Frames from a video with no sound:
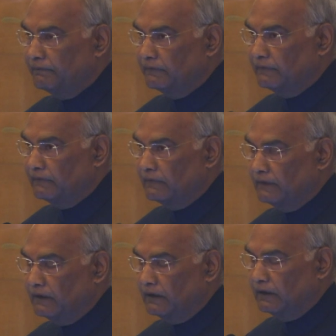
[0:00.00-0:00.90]

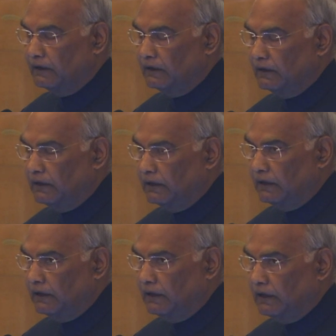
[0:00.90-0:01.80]

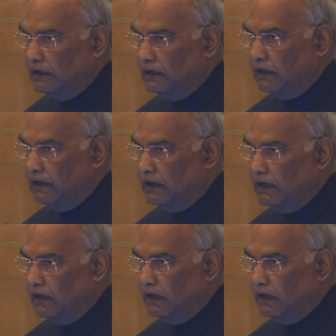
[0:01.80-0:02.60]
(no one is talking)